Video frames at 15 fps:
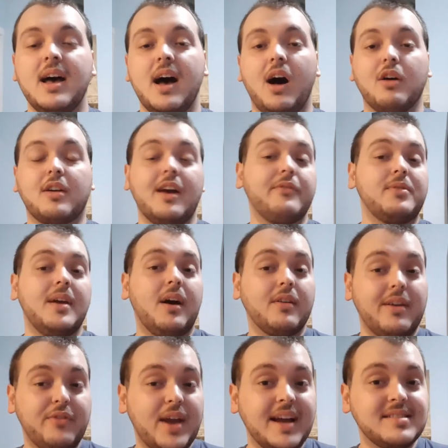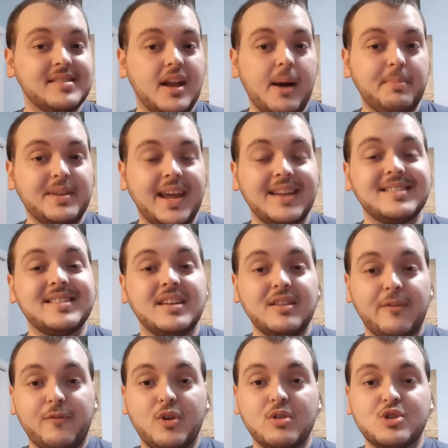I'll give I'll give you guys updates in
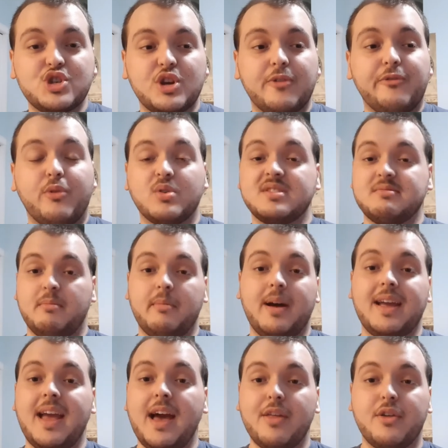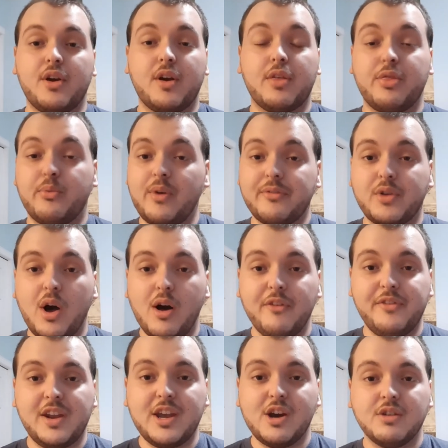the future for some of my other thrift haul
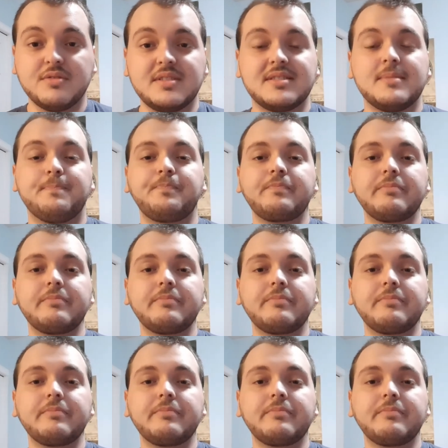videos